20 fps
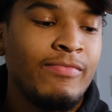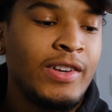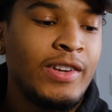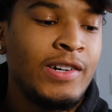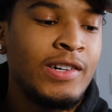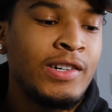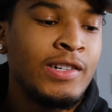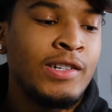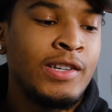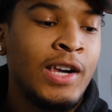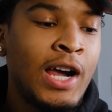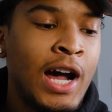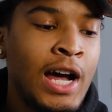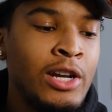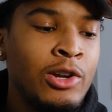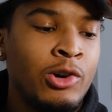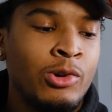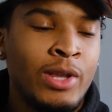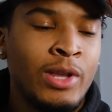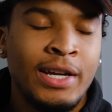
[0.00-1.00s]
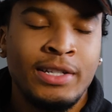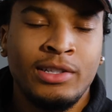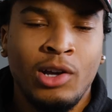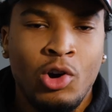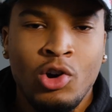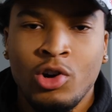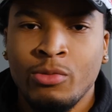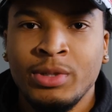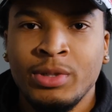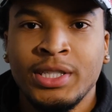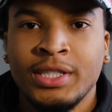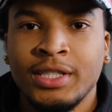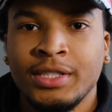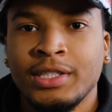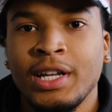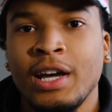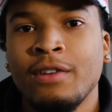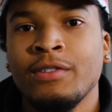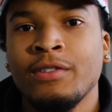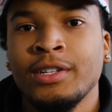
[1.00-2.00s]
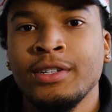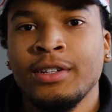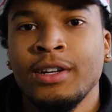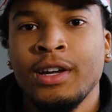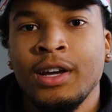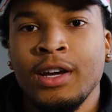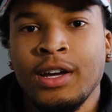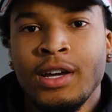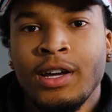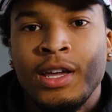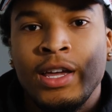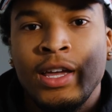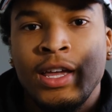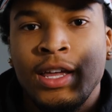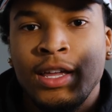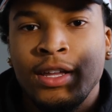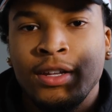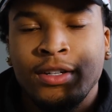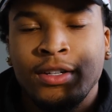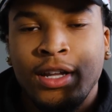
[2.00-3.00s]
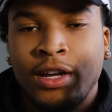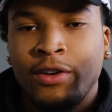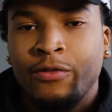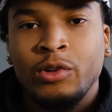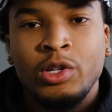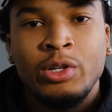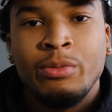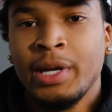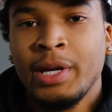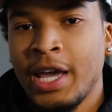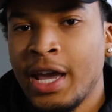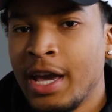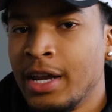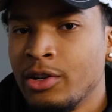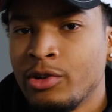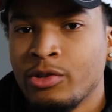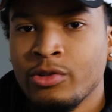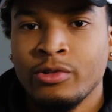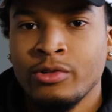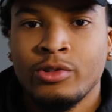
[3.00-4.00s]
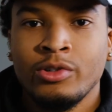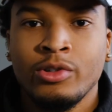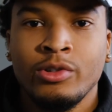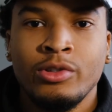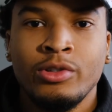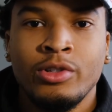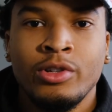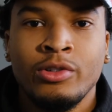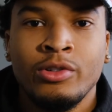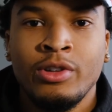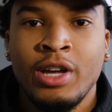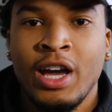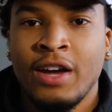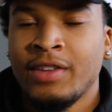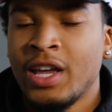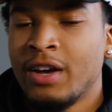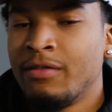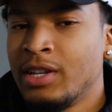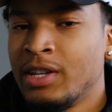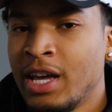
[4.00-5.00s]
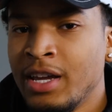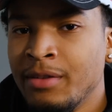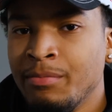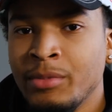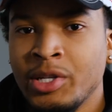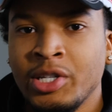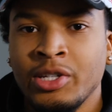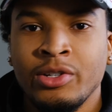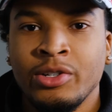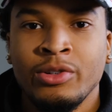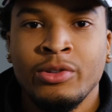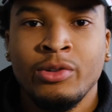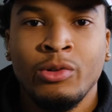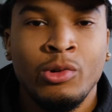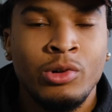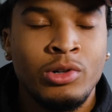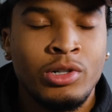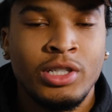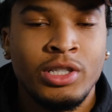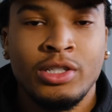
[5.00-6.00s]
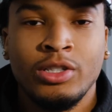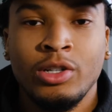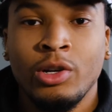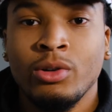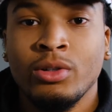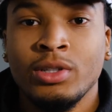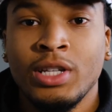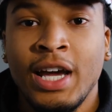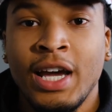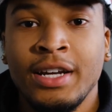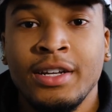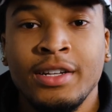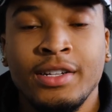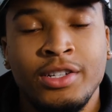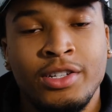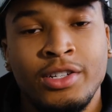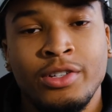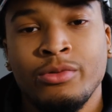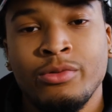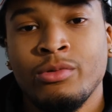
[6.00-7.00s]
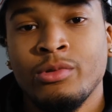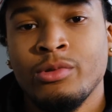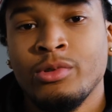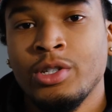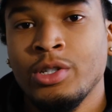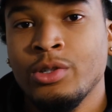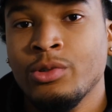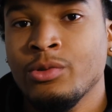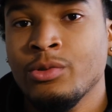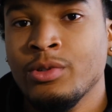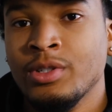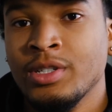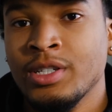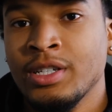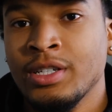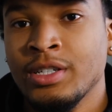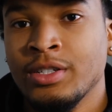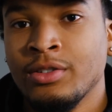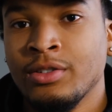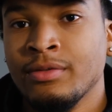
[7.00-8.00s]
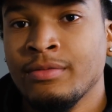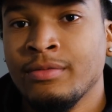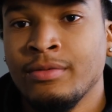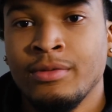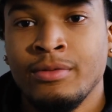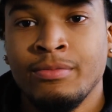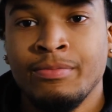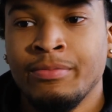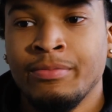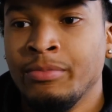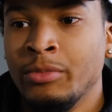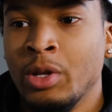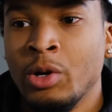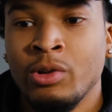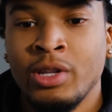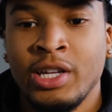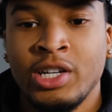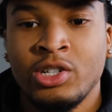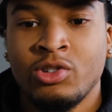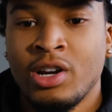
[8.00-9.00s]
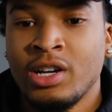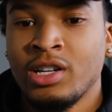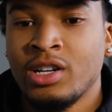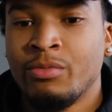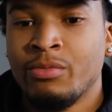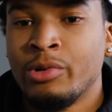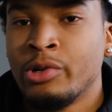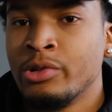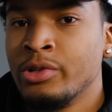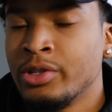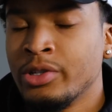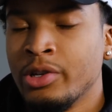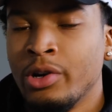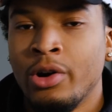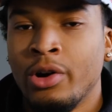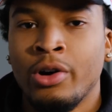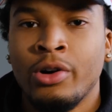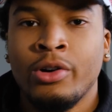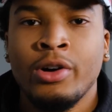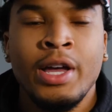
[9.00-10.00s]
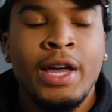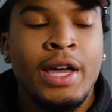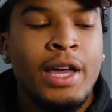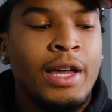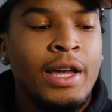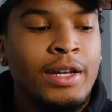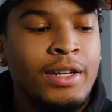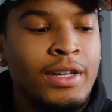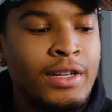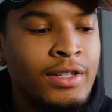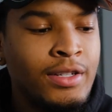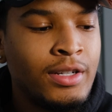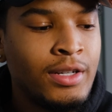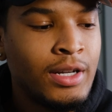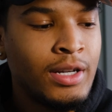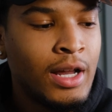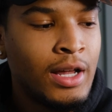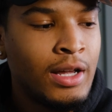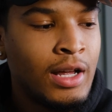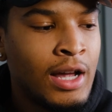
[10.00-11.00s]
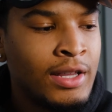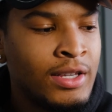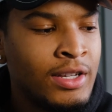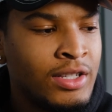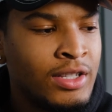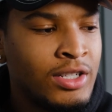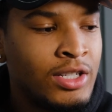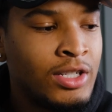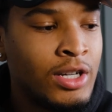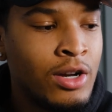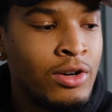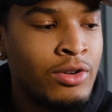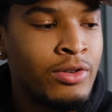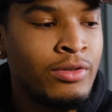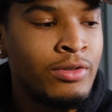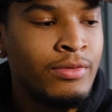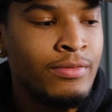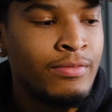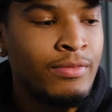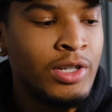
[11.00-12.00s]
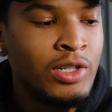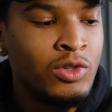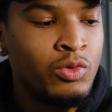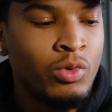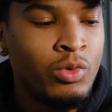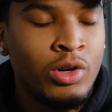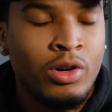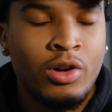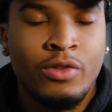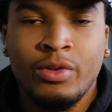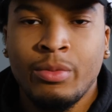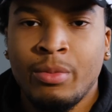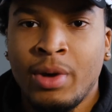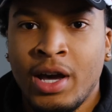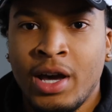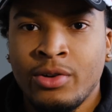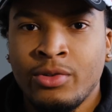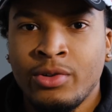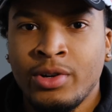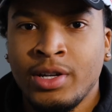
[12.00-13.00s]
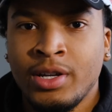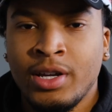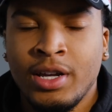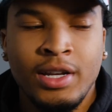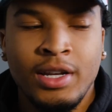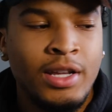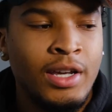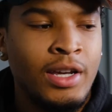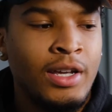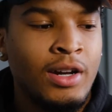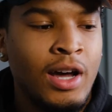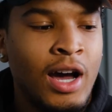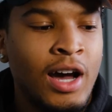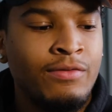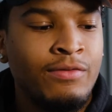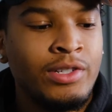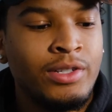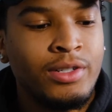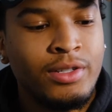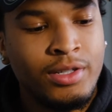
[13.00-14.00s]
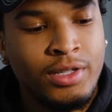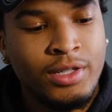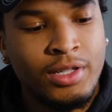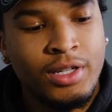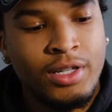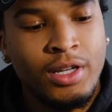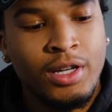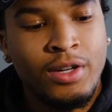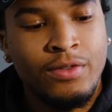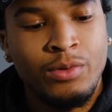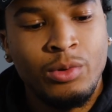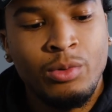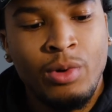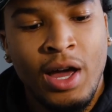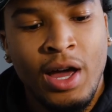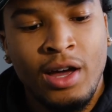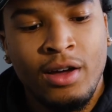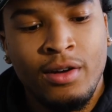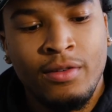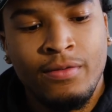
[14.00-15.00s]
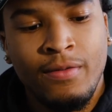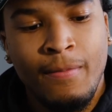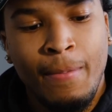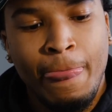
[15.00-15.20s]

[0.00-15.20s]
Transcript: I know like the RB67 is like fully mechanical, so you have to have a light meter, or there's no light in general to use it. It's no electronic components at all. This, I think the shutter is run off a battery, and then obviously if you have